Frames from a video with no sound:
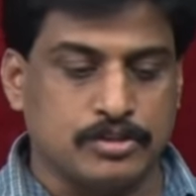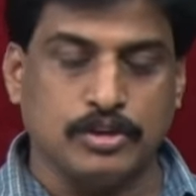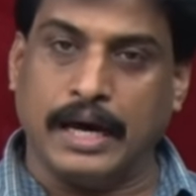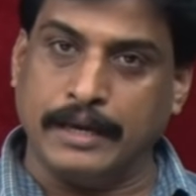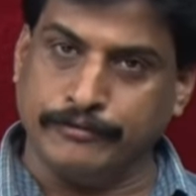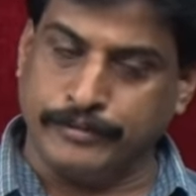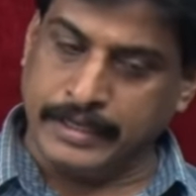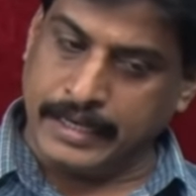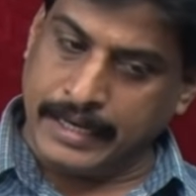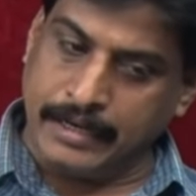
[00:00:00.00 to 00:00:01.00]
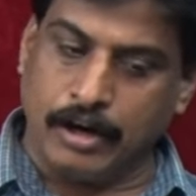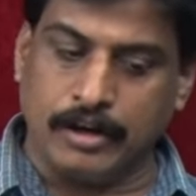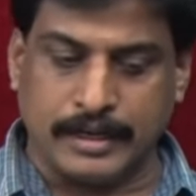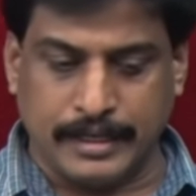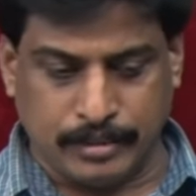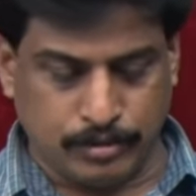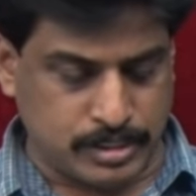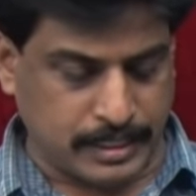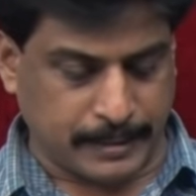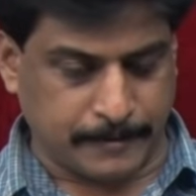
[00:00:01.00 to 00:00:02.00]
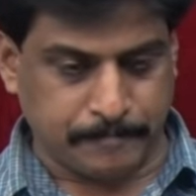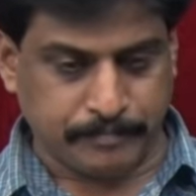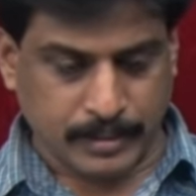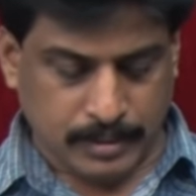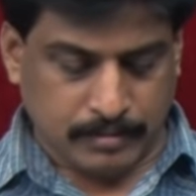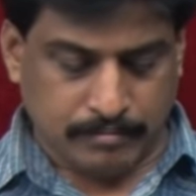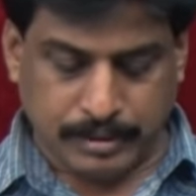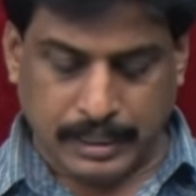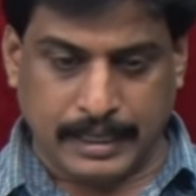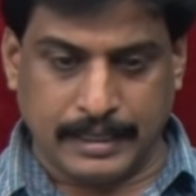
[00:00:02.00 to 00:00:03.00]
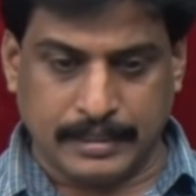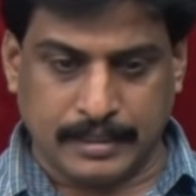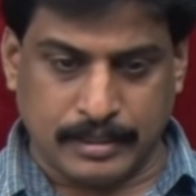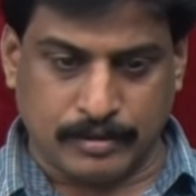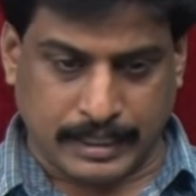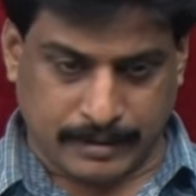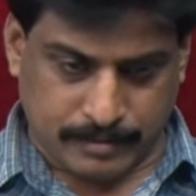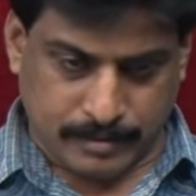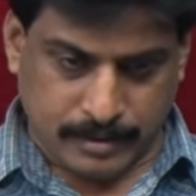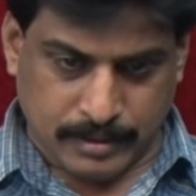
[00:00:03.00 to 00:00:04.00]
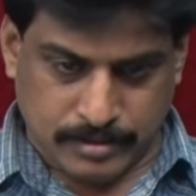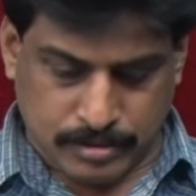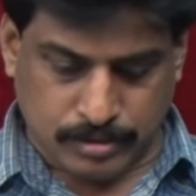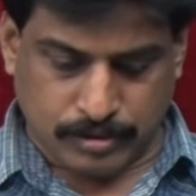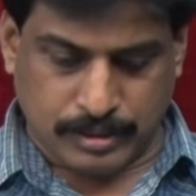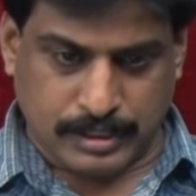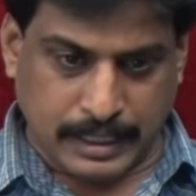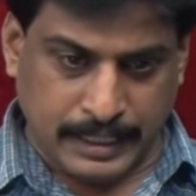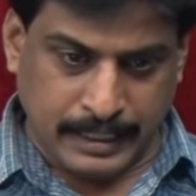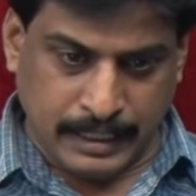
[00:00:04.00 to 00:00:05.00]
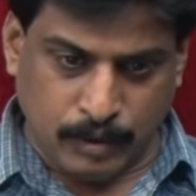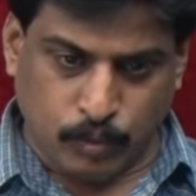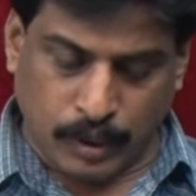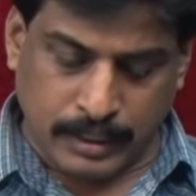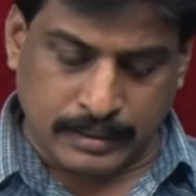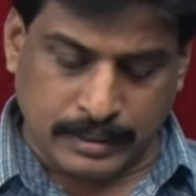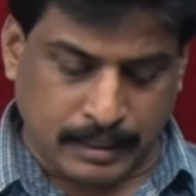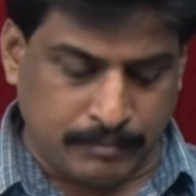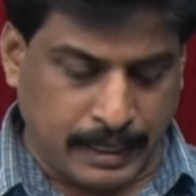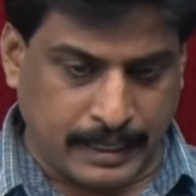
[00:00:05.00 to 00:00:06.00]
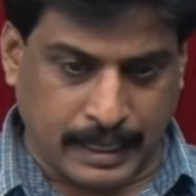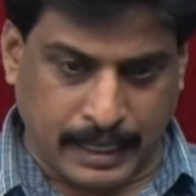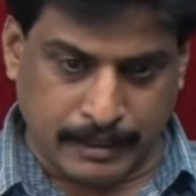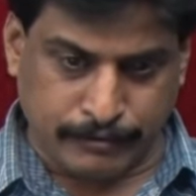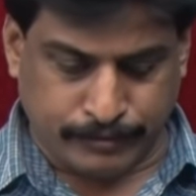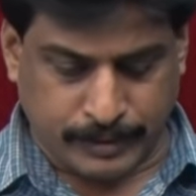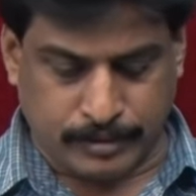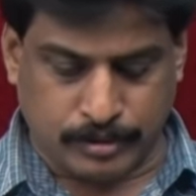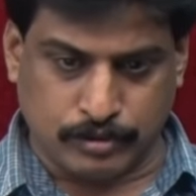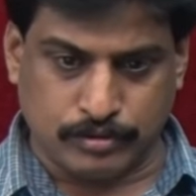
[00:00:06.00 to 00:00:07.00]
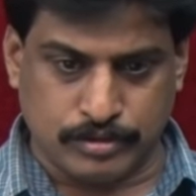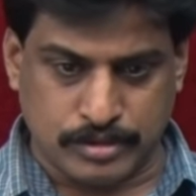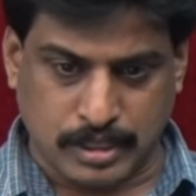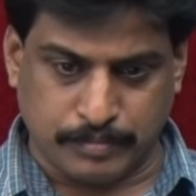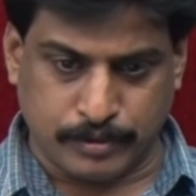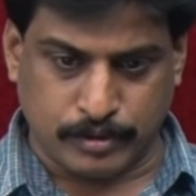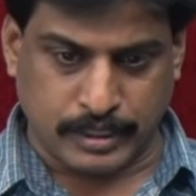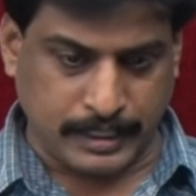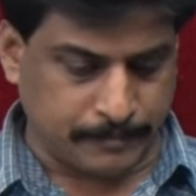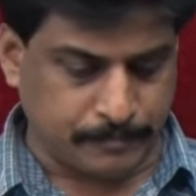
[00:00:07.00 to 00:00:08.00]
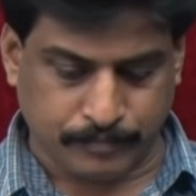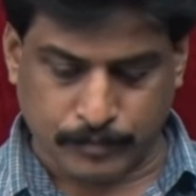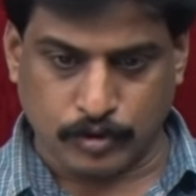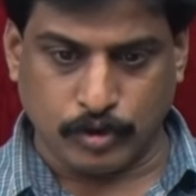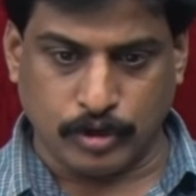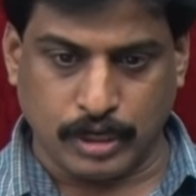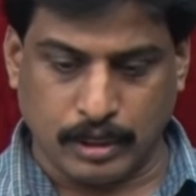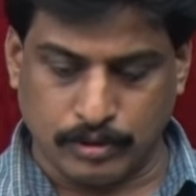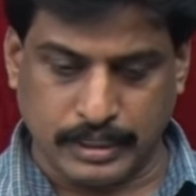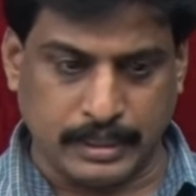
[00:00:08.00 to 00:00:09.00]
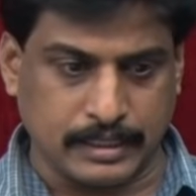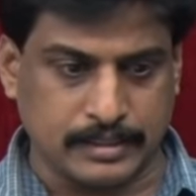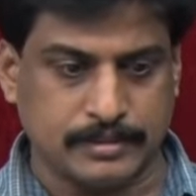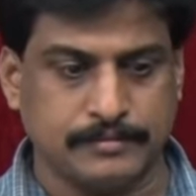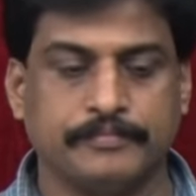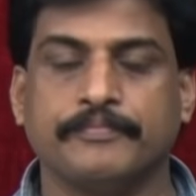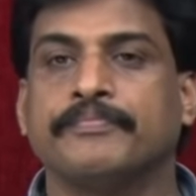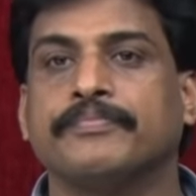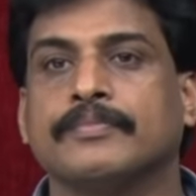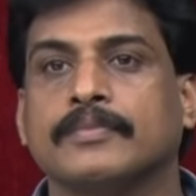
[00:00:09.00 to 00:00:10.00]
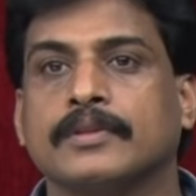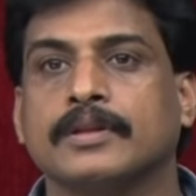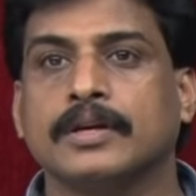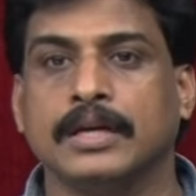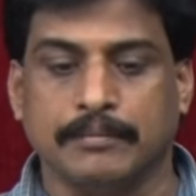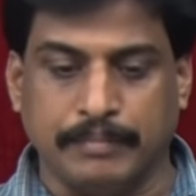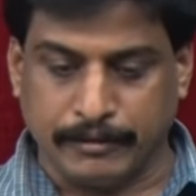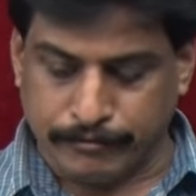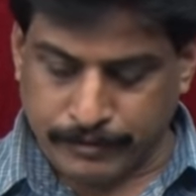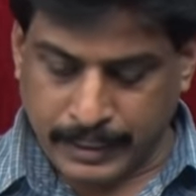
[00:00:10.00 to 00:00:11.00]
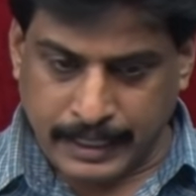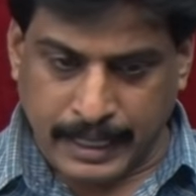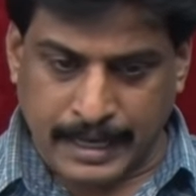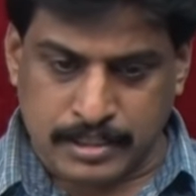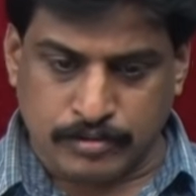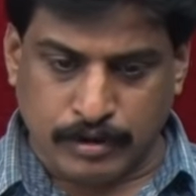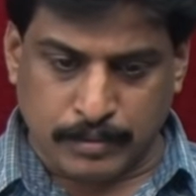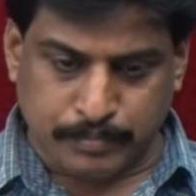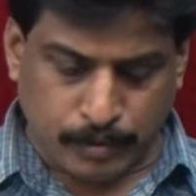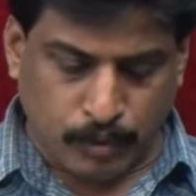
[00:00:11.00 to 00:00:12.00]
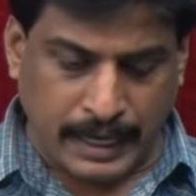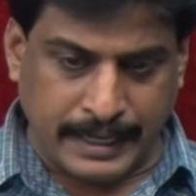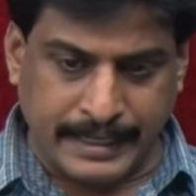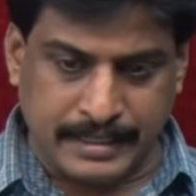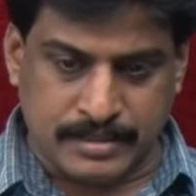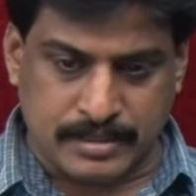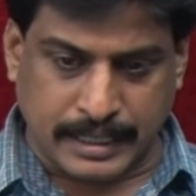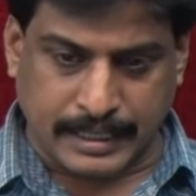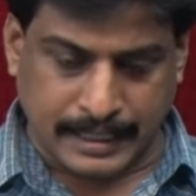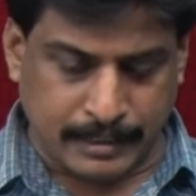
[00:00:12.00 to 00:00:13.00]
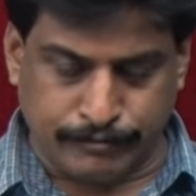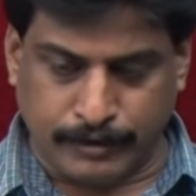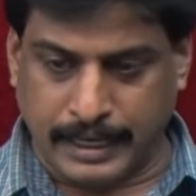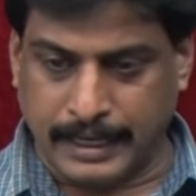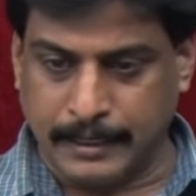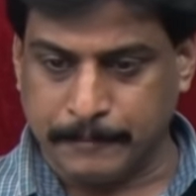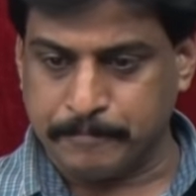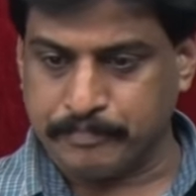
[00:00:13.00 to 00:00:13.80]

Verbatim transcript: So -n already used here, but you can. So tail 1 command -2 supporting, no doubt in that. But whereas you are providing second file,